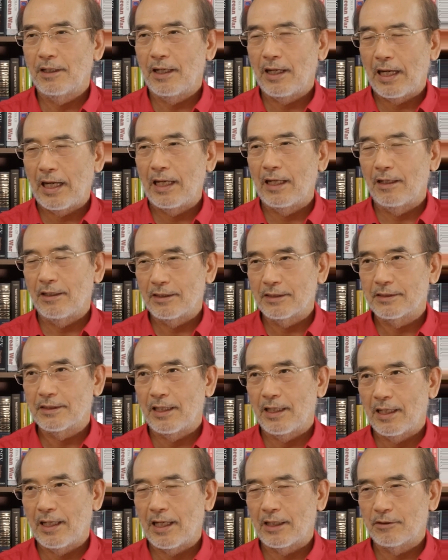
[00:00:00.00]
islands
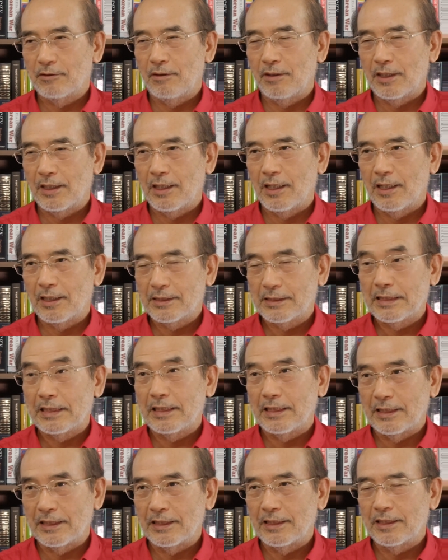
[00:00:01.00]
are actually
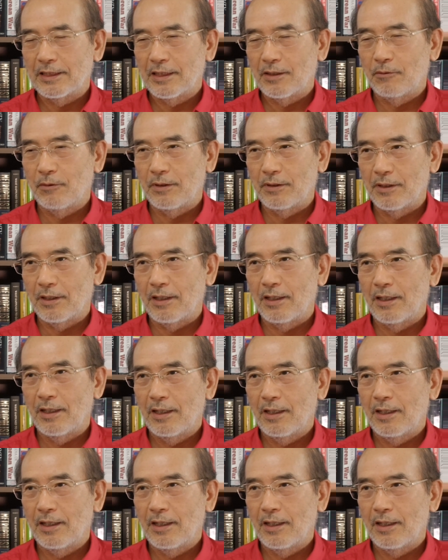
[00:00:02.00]
seen when the